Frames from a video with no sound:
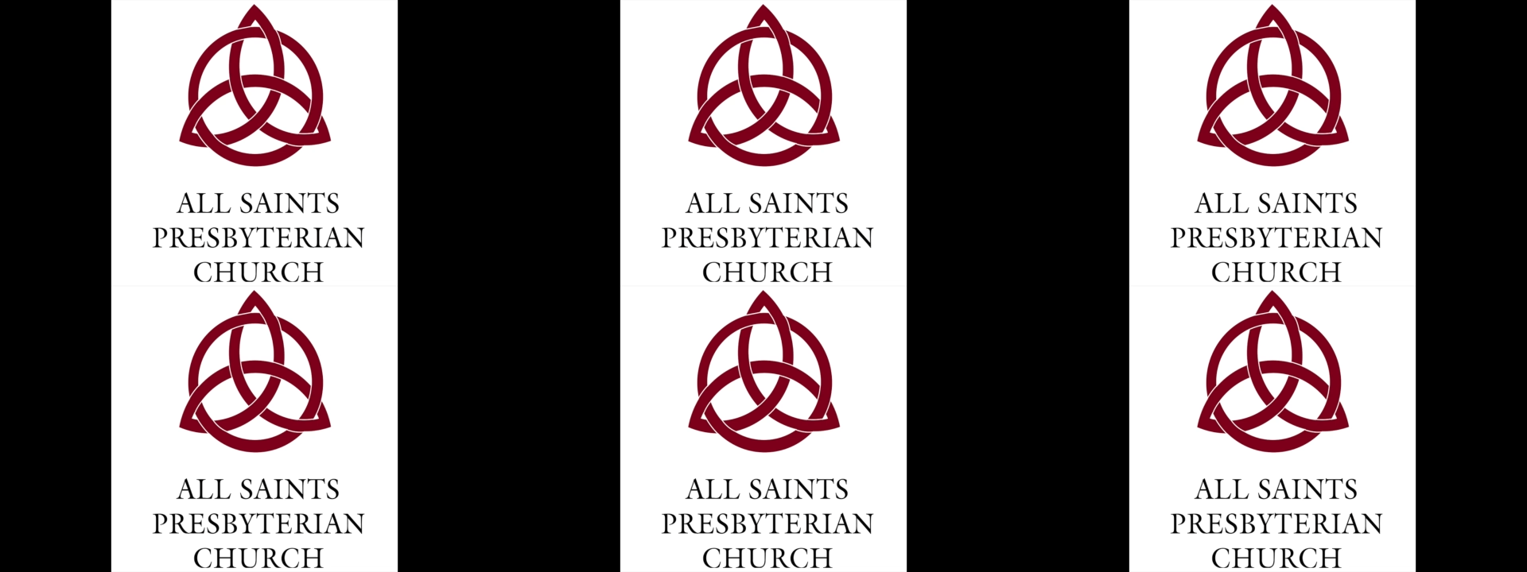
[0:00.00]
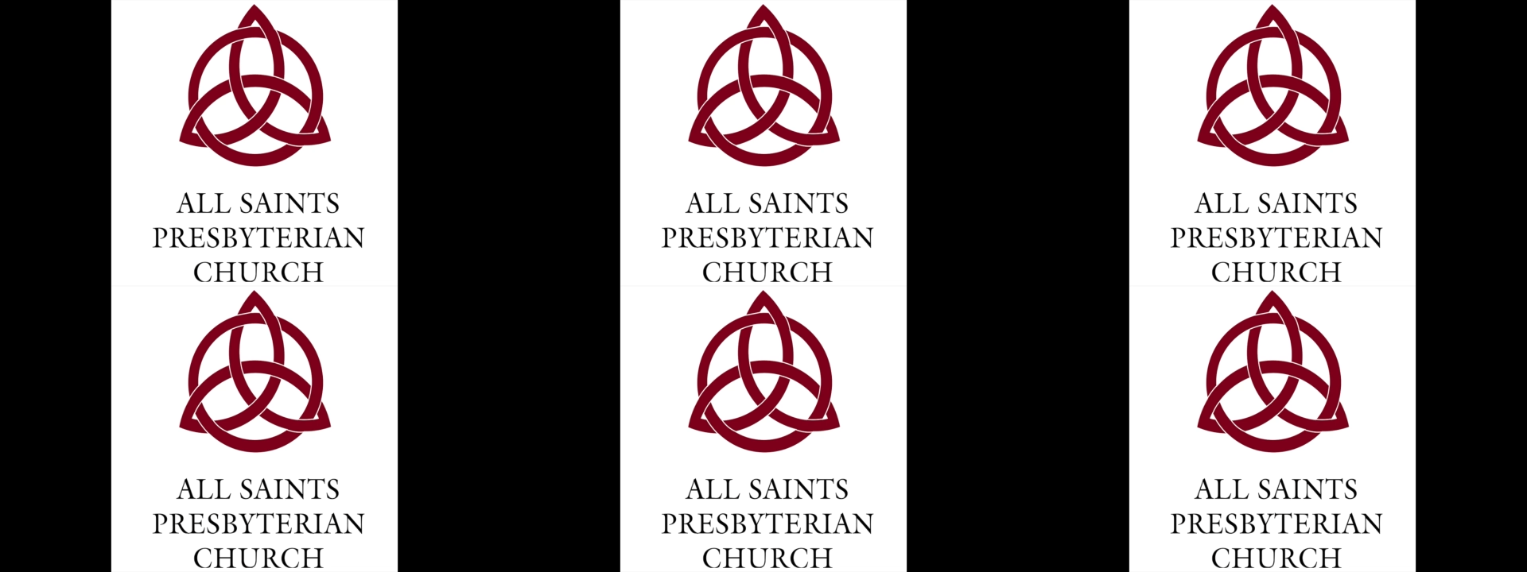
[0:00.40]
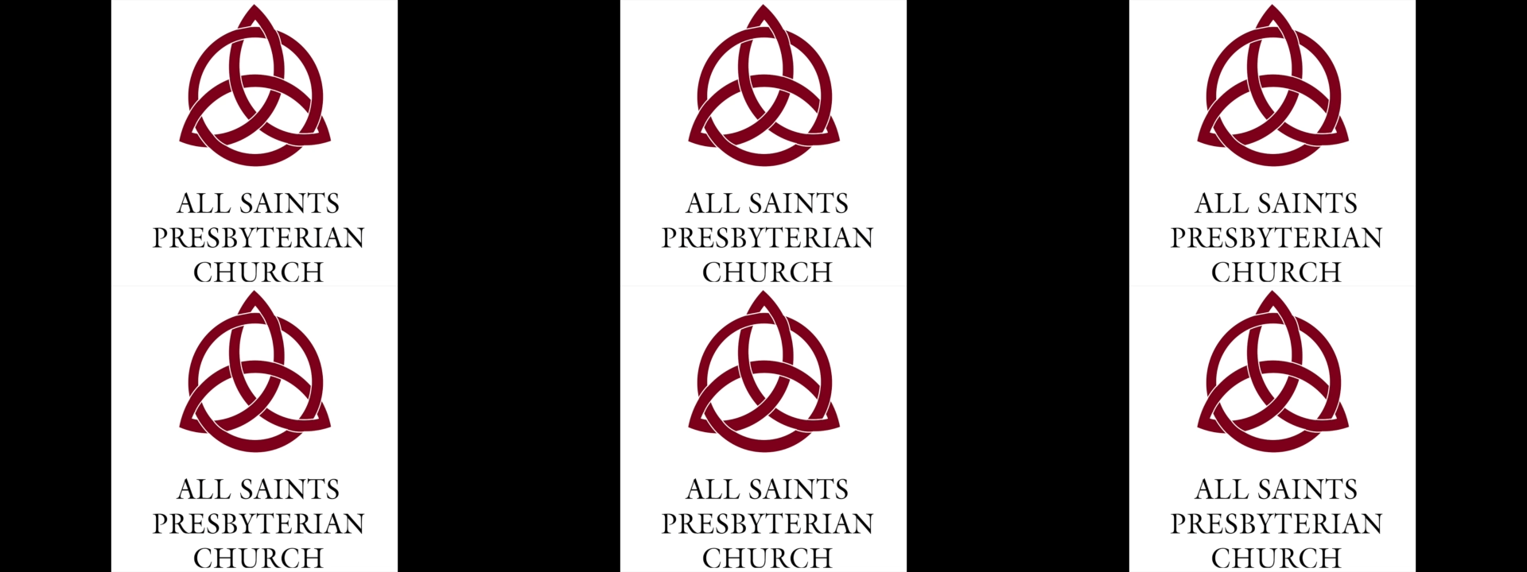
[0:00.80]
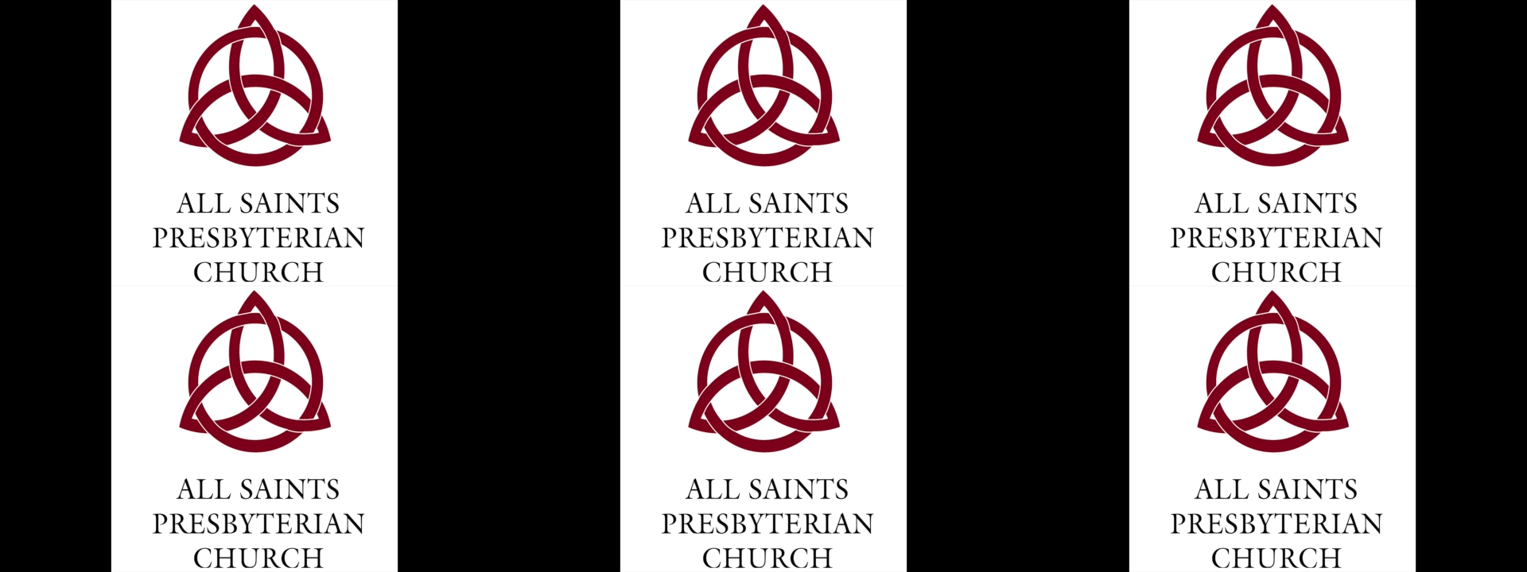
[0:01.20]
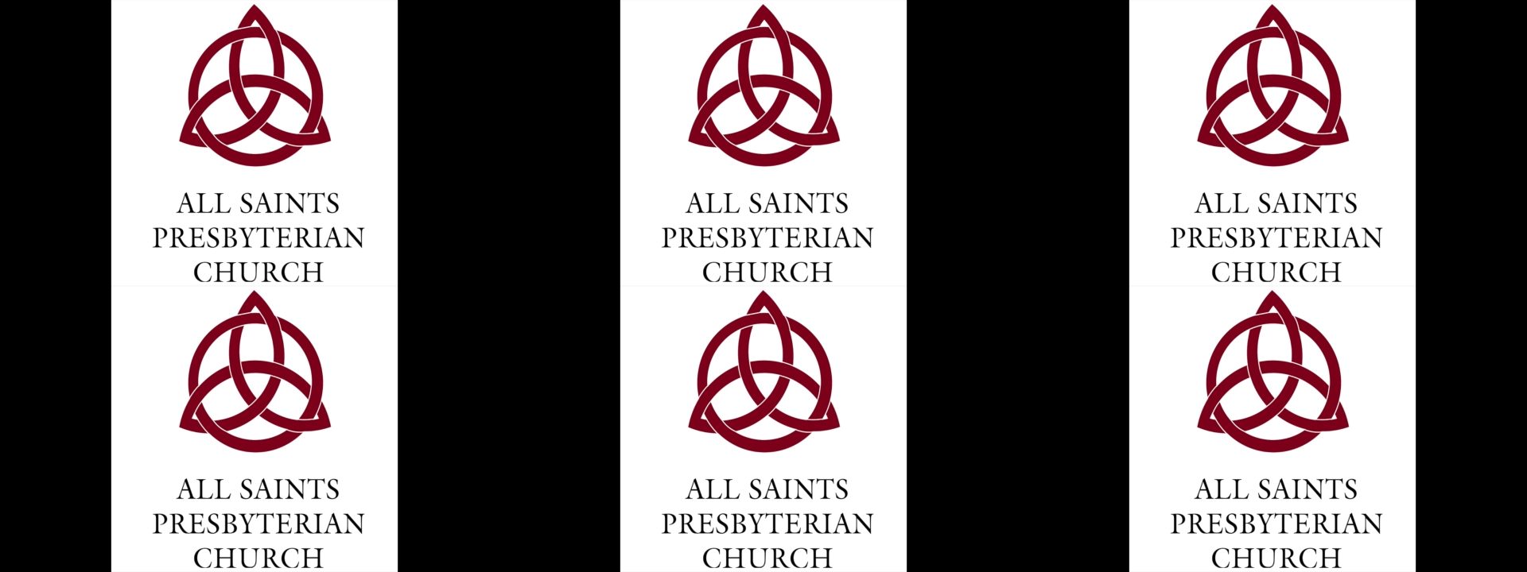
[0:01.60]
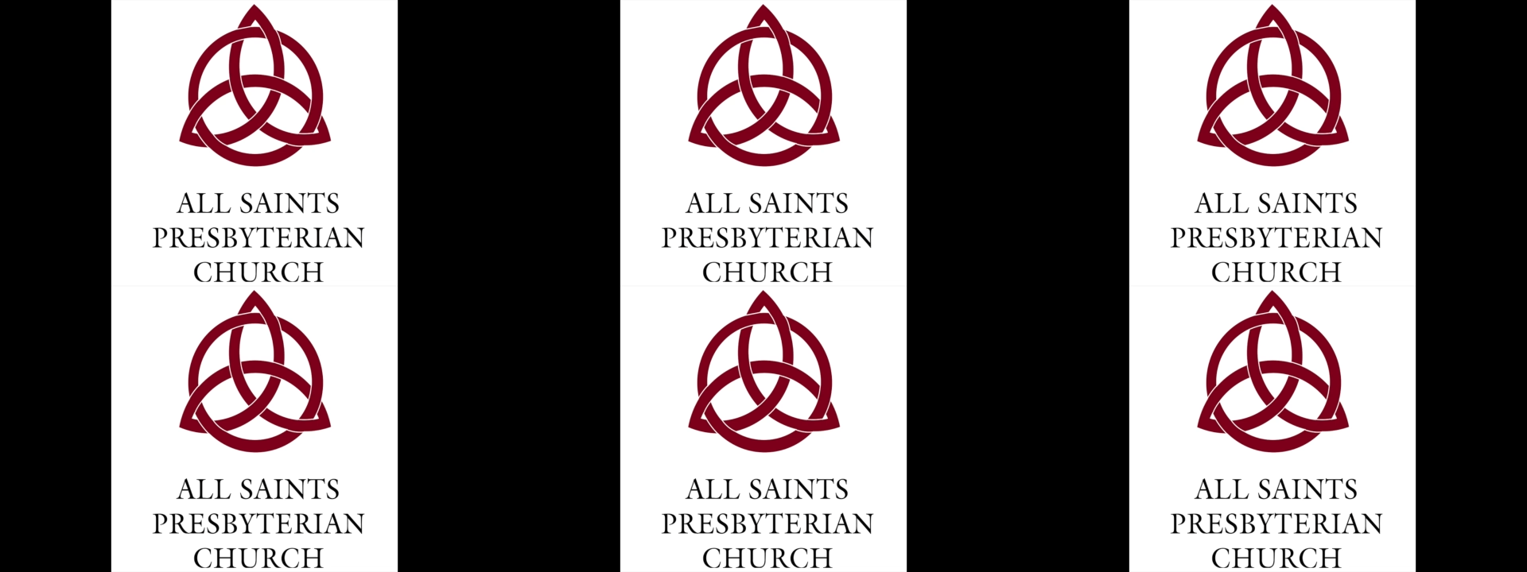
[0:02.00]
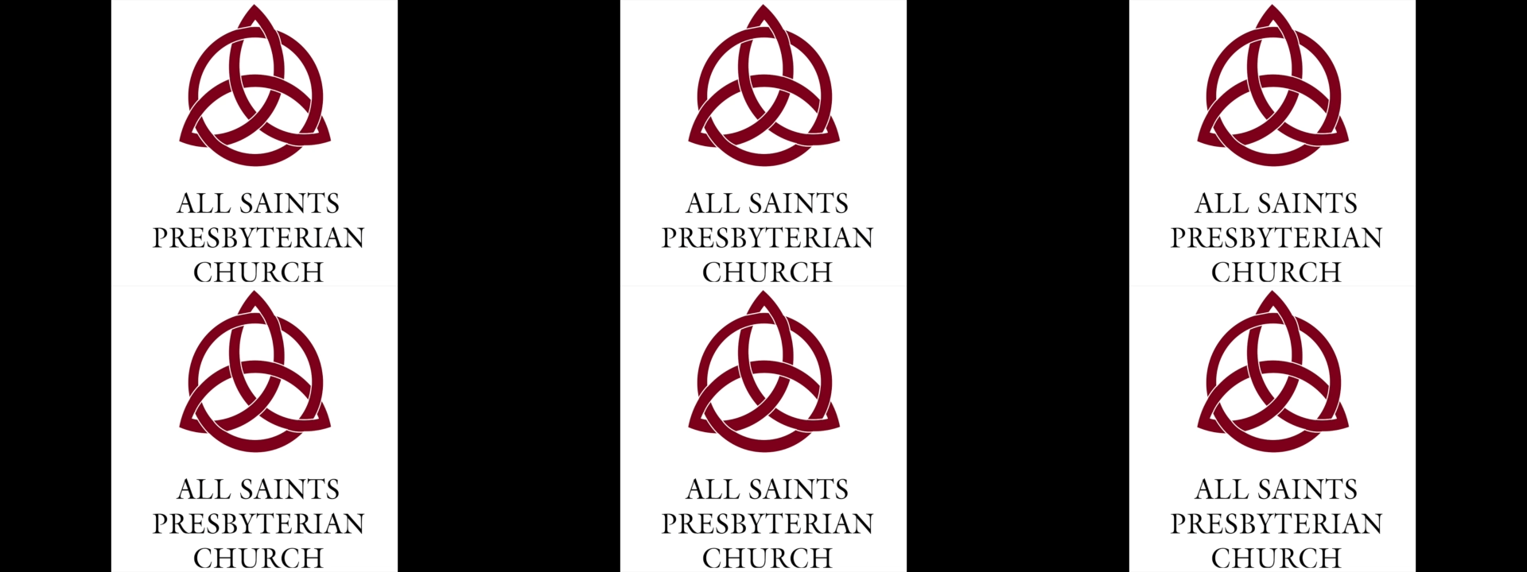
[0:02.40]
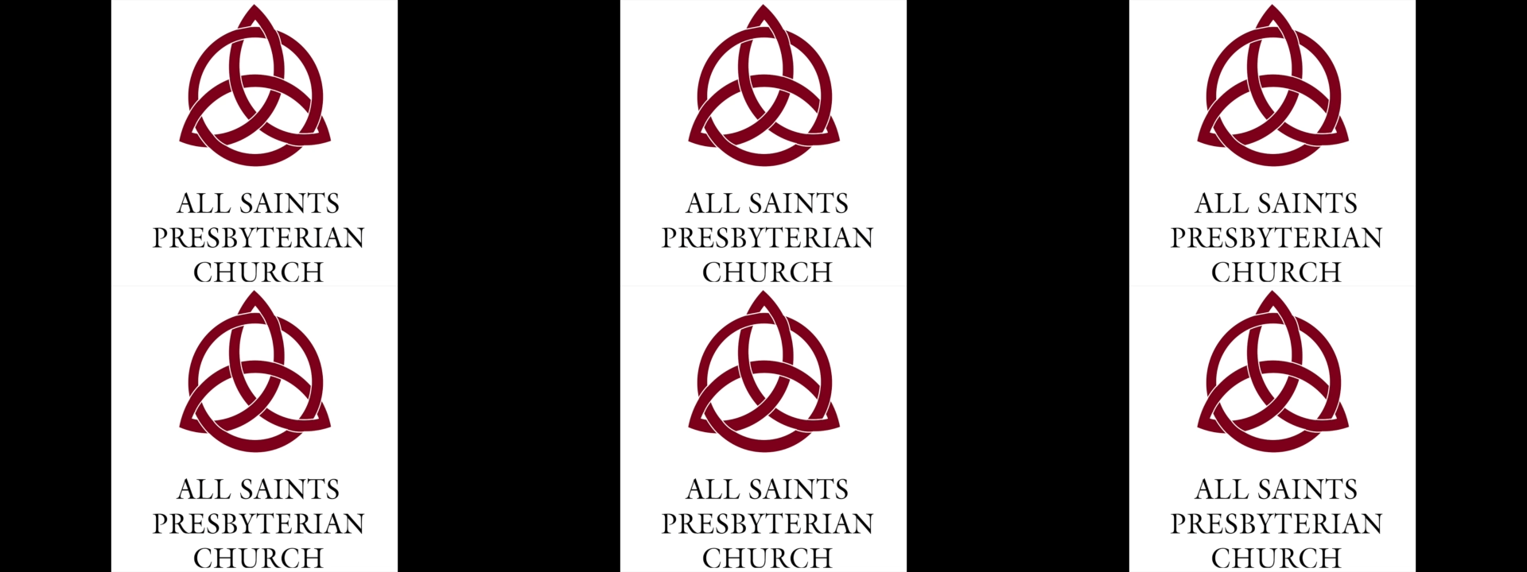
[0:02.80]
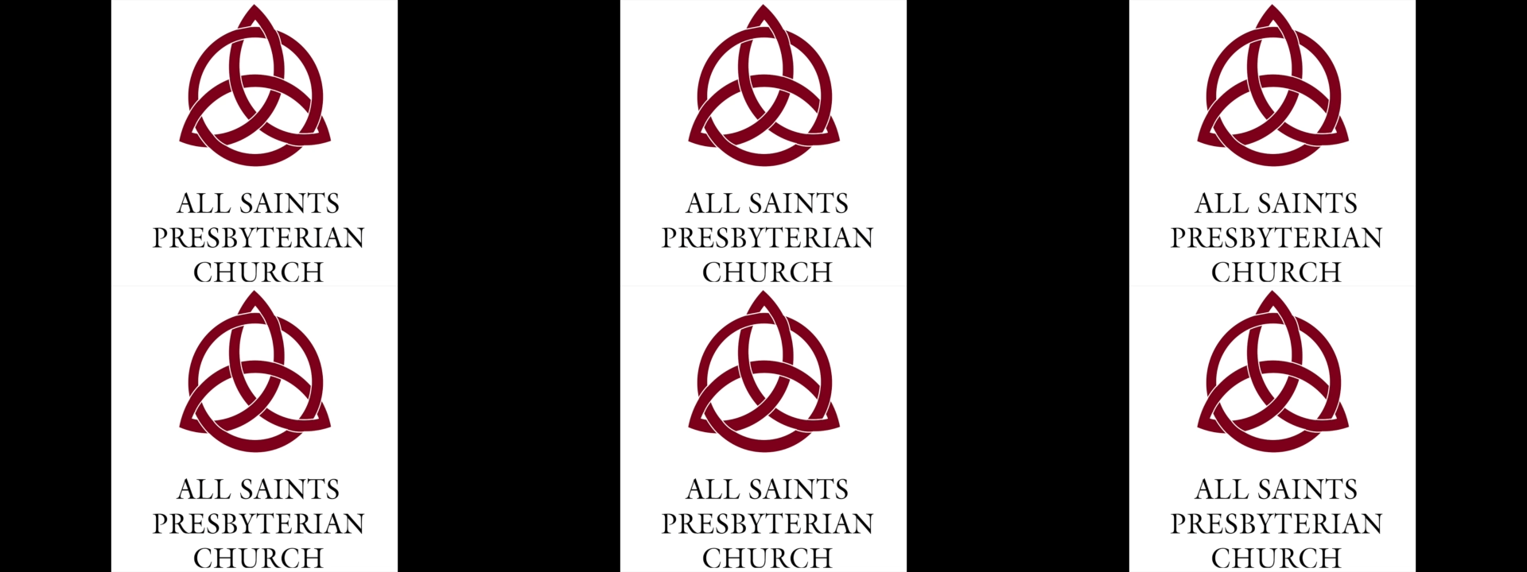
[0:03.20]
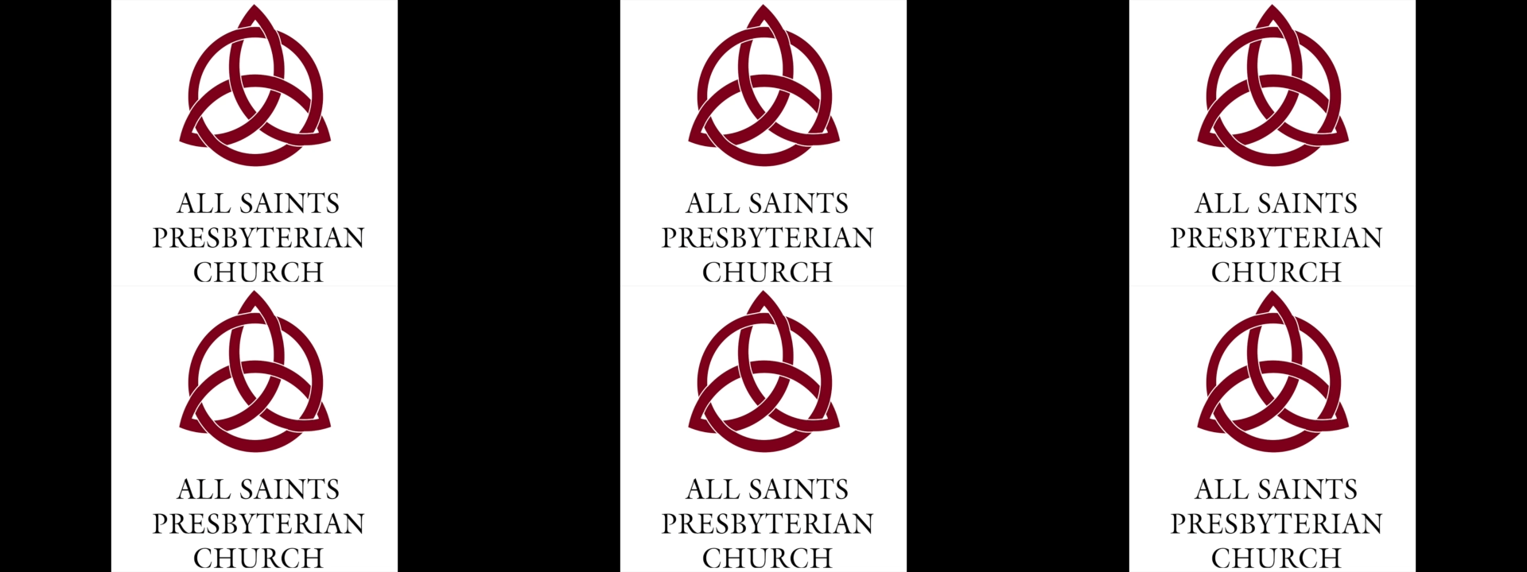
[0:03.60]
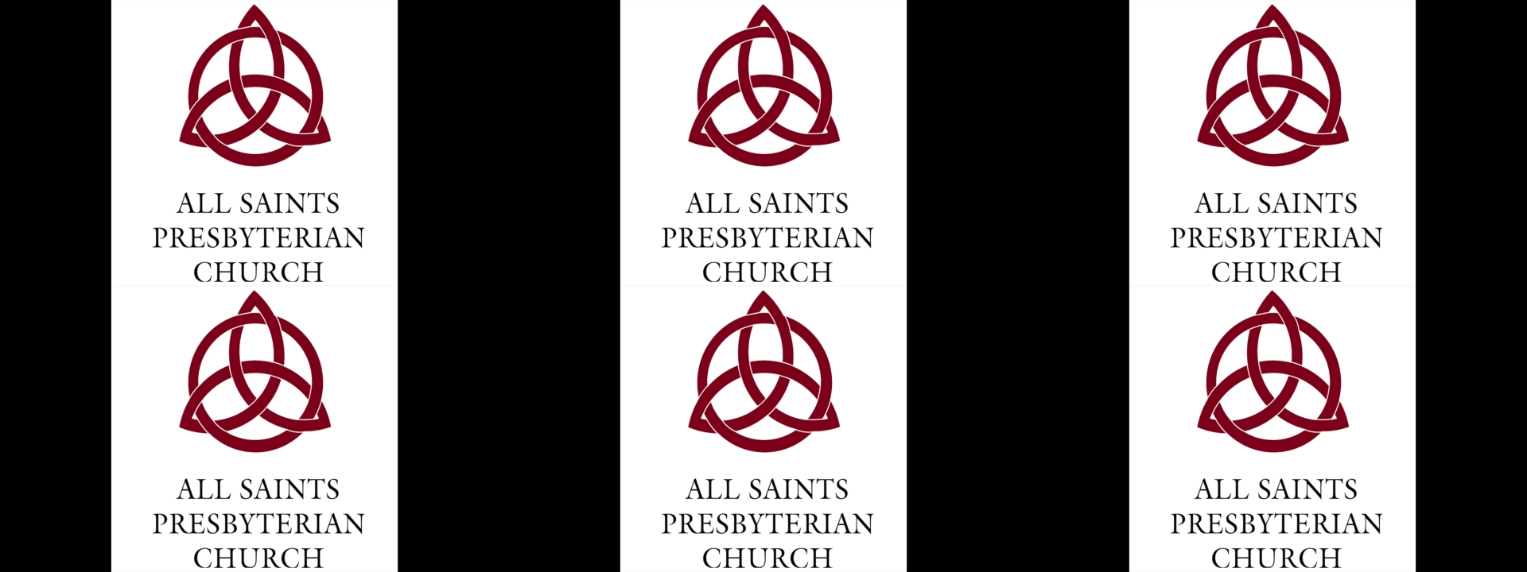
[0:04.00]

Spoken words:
Nobody's mouth can be seen.